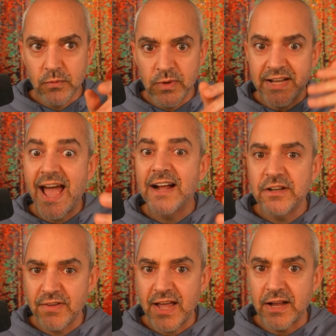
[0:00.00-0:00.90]

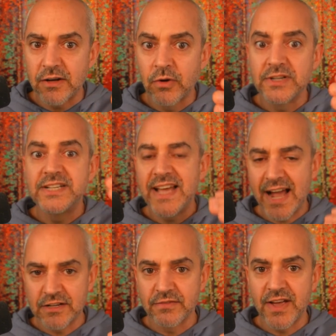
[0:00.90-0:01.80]
activate or
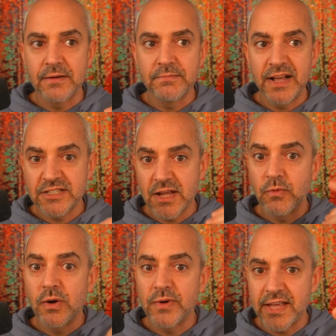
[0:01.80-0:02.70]
deactivate based on
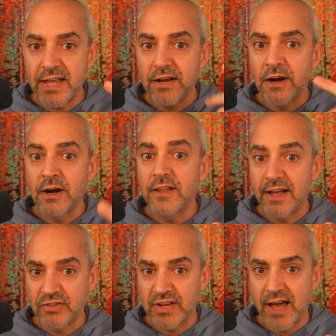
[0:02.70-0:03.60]
what we eat and our
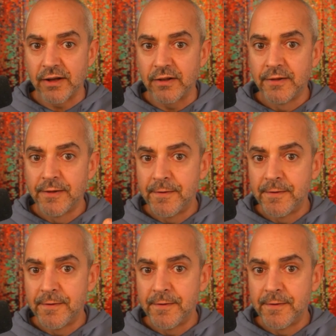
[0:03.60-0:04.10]
lifestyle.